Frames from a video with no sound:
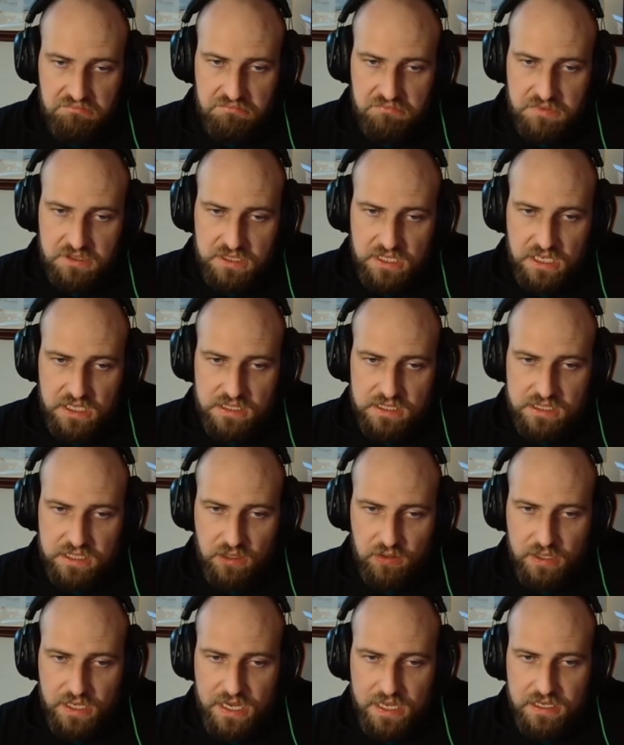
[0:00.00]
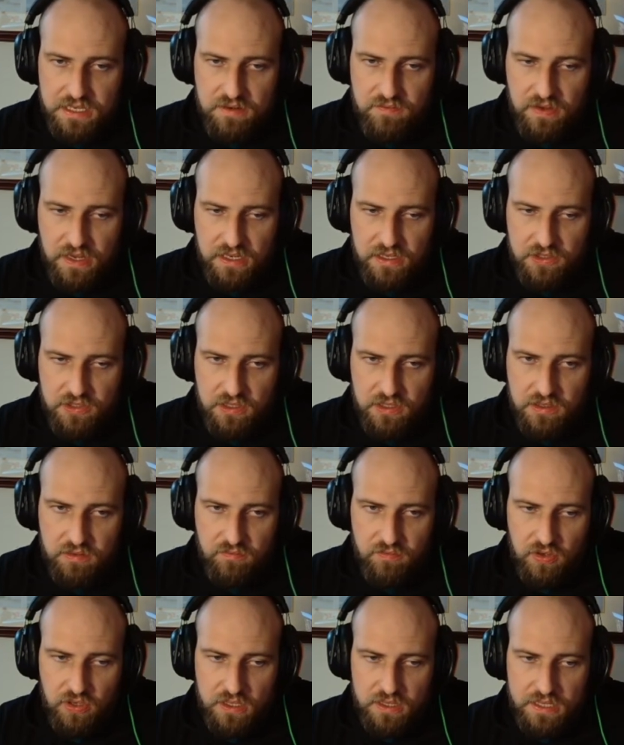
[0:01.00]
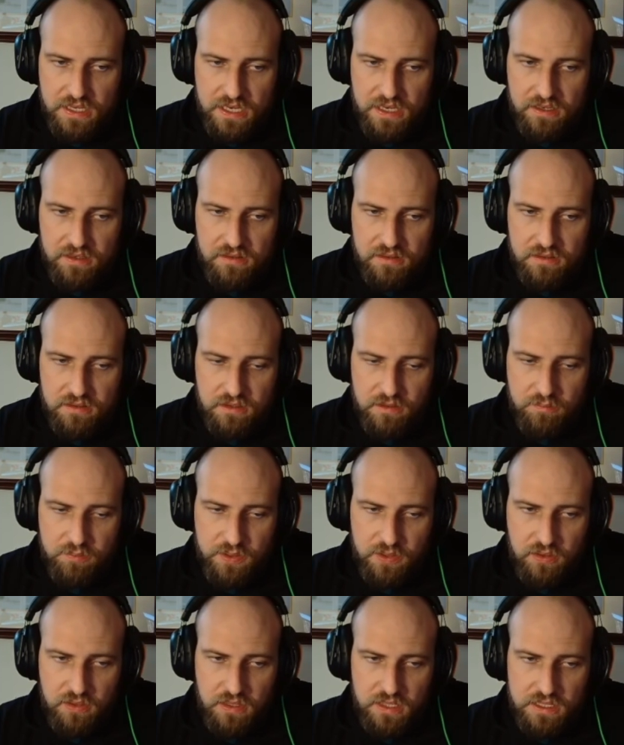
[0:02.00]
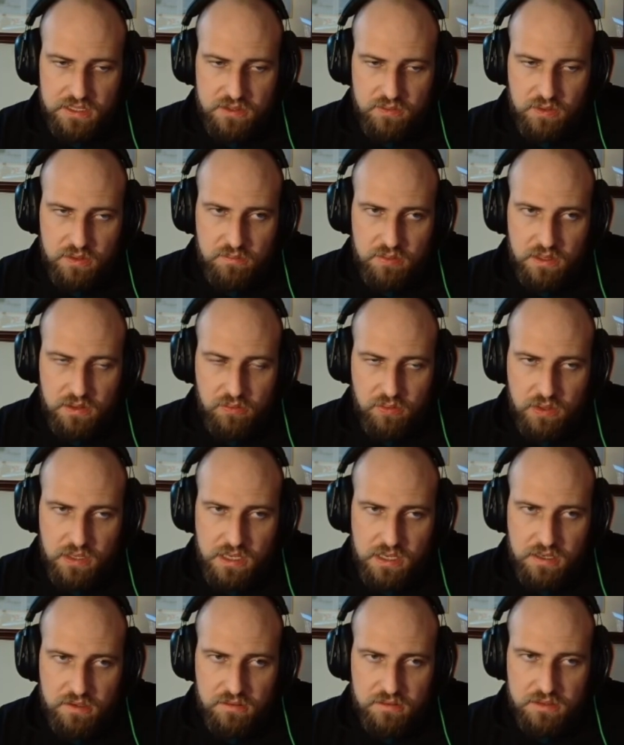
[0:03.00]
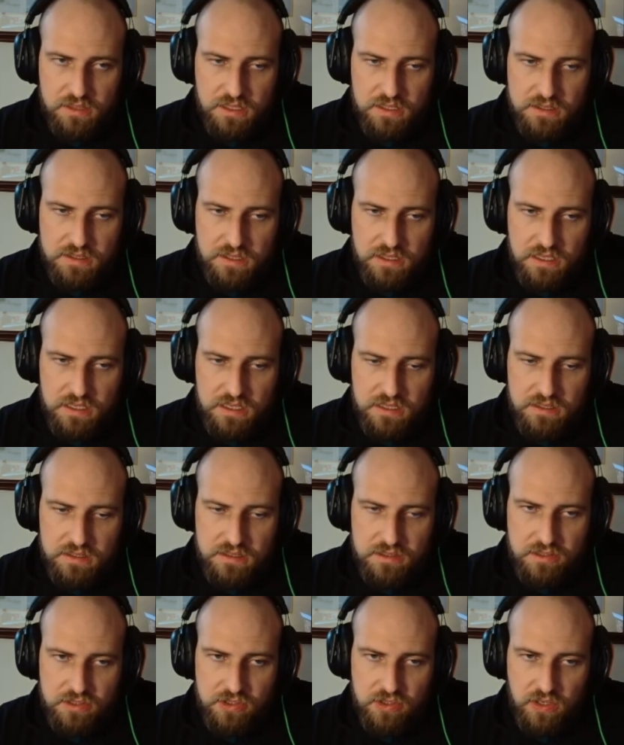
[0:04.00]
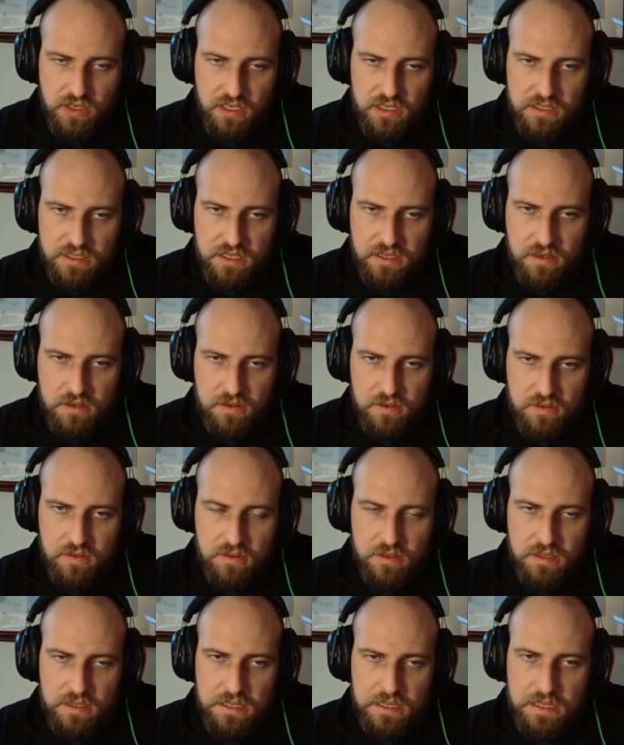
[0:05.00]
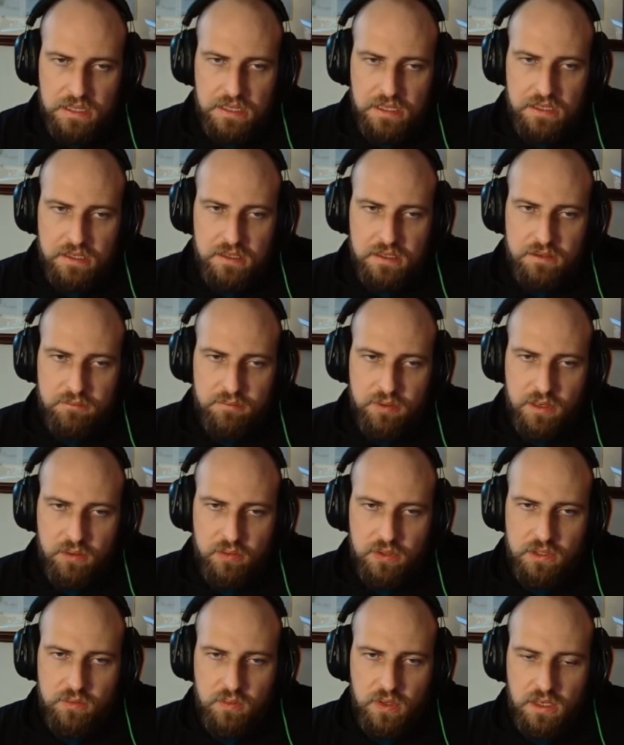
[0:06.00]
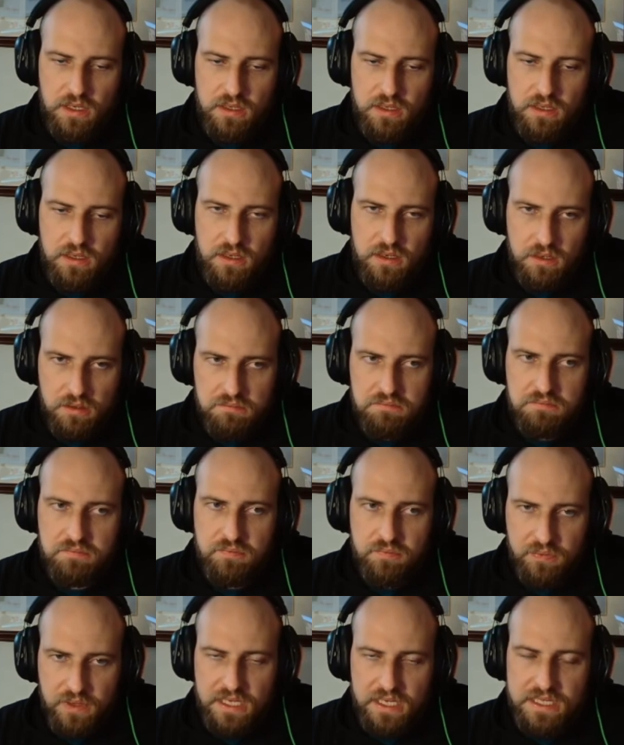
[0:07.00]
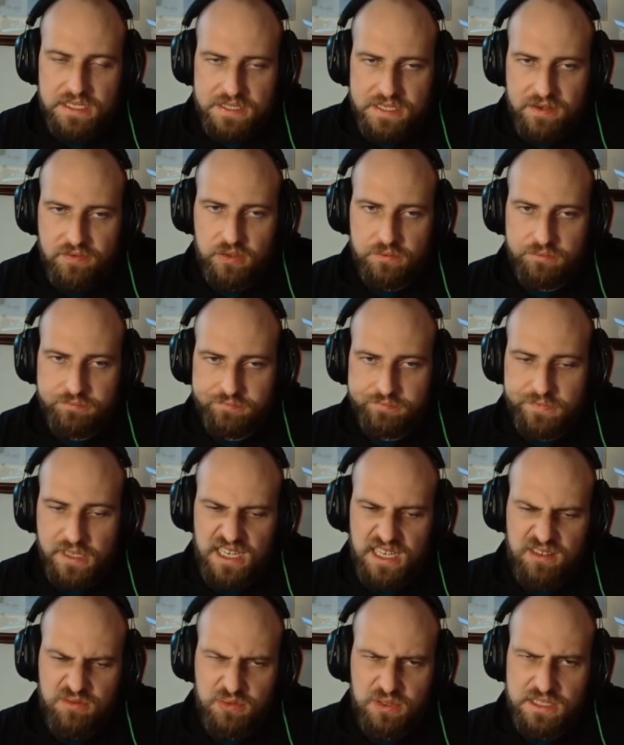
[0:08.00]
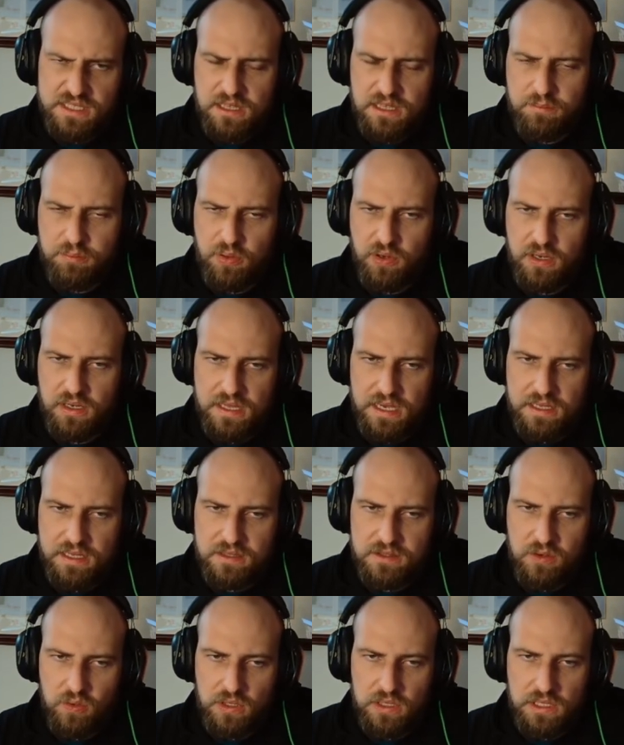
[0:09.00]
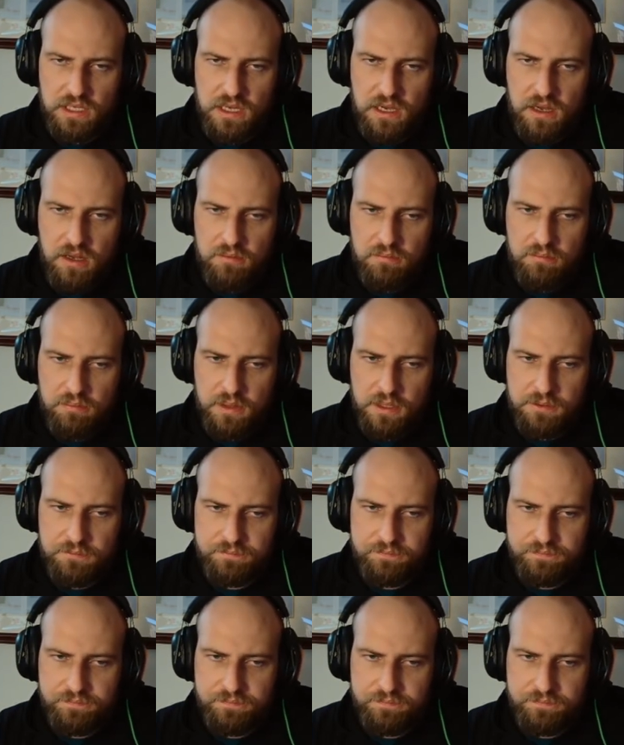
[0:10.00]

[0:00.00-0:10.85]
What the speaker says: Just kind of slowly had an advantage and converted that. Computer likes queen b3. Takes, just trading down. But I really wanted a knight e7. I didn't really see the point of that so early on, but